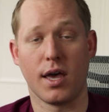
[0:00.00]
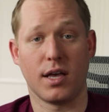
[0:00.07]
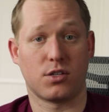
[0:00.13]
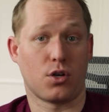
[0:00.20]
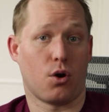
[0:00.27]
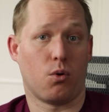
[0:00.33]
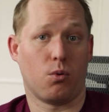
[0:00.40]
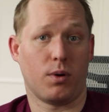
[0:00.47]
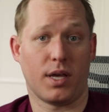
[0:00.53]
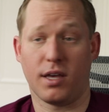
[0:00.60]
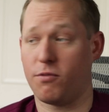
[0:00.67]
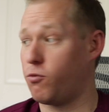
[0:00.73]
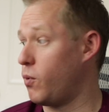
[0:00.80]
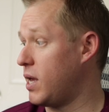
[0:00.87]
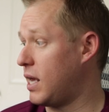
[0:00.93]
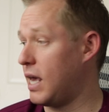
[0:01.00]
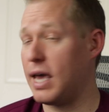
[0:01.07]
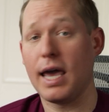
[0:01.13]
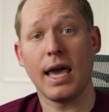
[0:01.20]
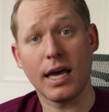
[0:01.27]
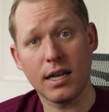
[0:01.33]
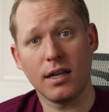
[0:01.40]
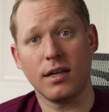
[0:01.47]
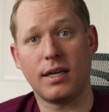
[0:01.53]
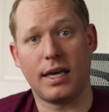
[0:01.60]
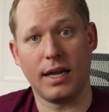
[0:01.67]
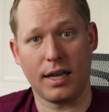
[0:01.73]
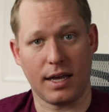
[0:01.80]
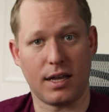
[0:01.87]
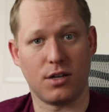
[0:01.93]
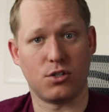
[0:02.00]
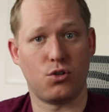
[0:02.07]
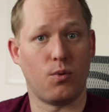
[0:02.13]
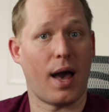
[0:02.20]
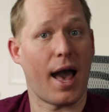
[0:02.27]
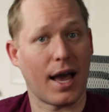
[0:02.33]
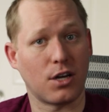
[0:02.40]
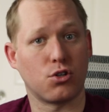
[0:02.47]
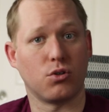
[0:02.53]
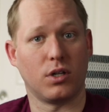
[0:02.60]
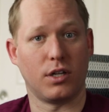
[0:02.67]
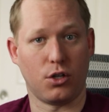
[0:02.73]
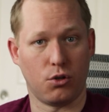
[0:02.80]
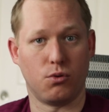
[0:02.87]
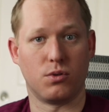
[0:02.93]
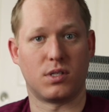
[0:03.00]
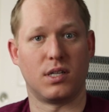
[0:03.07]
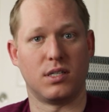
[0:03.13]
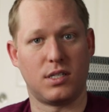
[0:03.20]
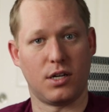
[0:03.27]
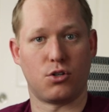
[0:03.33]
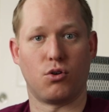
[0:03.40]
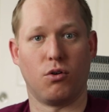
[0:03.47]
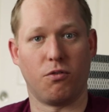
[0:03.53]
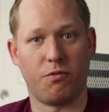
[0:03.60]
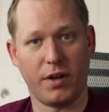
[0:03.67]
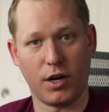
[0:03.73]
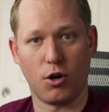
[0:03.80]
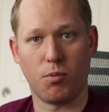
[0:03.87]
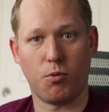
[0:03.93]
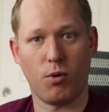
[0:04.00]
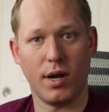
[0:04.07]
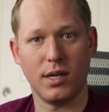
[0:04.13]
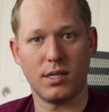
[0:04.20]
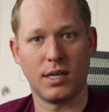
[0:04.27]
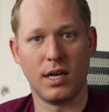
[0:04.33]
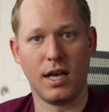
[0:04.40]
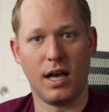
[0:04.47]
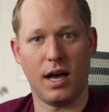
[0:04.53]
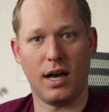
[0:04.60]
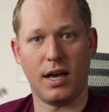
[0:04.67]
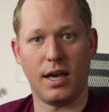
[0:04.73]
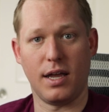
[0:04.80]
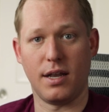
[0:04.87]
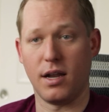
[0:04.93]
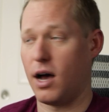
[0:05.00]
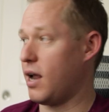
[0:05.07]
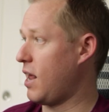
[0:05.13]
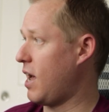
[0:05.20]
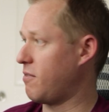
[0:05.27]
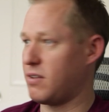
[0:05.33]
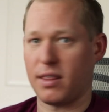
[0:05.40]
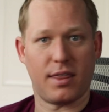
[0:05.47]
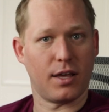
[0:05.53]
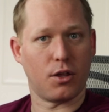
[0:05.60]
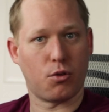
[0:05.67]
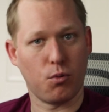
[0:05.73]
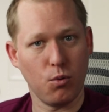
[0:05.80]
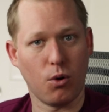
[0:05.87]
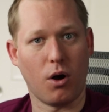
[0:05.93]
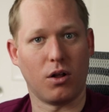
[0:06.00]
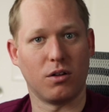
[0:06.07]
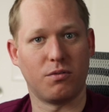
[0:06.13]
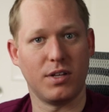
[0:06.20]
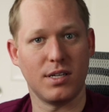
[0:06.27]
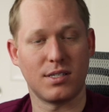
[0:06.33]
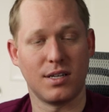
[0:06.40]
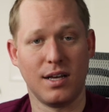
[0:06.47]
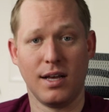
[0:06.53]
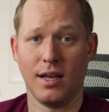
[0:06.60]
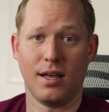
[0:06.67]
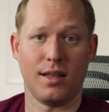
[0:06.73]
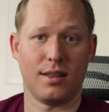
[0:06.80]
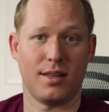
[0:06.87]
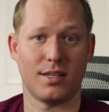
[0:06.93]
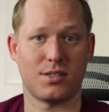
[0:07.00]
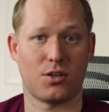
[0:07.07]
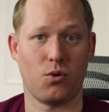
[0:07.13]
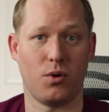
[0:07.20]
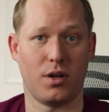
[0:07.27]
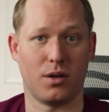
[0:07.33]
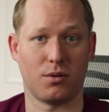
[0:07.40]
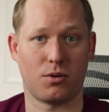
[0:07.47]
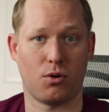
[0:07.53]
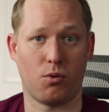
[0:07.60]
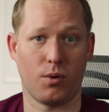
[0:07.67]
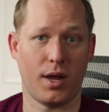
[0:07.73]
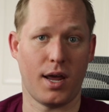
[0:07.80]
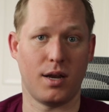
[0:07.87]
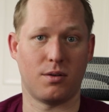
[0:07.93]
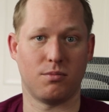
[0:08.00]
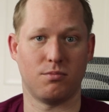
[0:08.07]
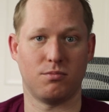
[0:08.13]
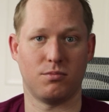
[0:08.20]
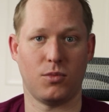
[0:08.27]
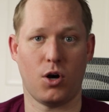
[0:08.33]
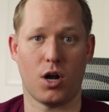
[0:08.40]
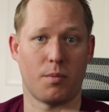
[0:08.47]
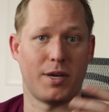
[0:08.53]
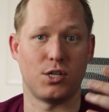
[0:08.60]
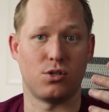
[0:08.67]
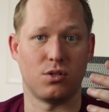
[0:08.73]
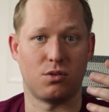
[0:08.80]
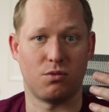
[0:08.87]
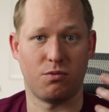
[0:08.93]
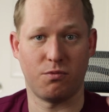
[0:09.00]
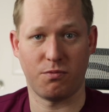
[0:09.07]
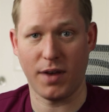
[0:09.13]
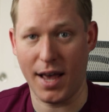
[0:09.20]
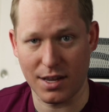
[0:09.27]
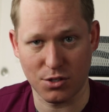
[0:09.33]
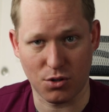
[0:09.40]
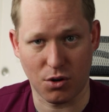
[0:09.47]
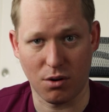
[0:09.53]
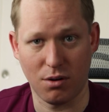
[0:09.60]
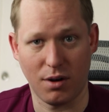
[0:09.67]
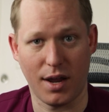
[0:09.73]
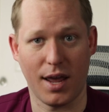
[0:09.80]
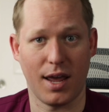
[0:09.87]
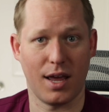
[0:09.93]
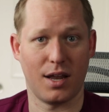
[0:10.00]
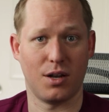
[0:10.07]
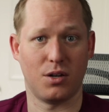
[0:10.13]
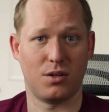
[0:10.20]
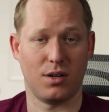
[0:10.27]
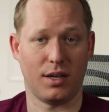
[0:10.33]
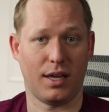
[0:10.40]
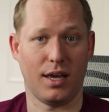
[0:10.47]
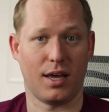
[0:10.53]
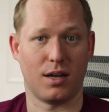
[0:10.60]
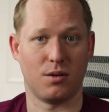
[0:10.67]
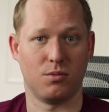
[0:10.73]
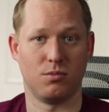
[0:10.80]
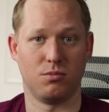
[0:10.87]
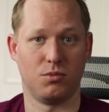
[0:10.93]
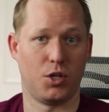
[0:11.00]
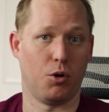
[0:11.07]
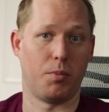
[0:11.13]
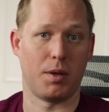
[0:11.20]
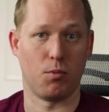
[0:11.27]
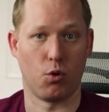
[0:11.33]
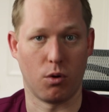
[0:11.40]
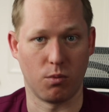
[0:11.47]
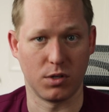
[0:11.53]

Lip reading: So if we can get in to actually use the digital fingerprint and not have to think through all of this, that's going to create automations faster, and again, they'll be more